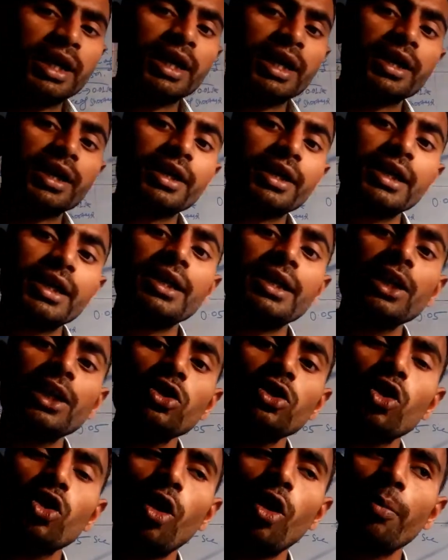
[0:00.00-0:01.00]

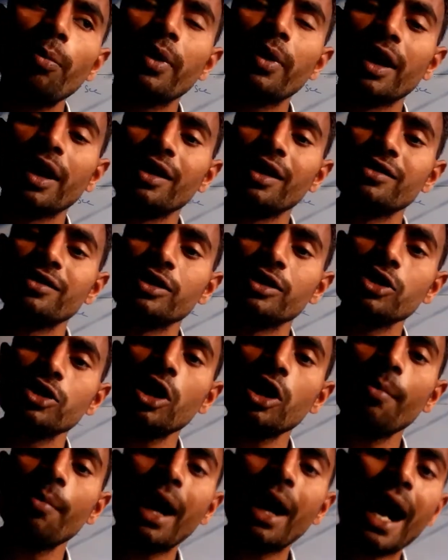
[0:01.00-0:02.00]
release of
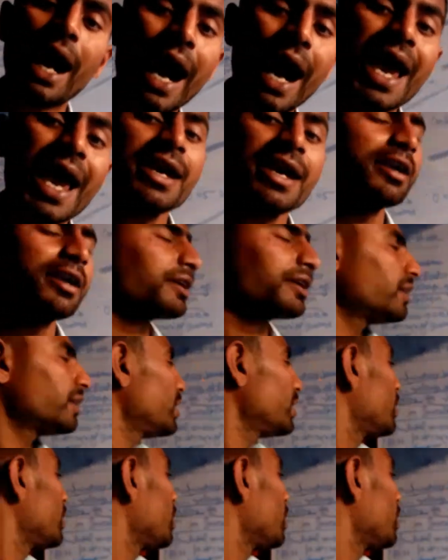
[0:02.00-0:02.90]
calcium ion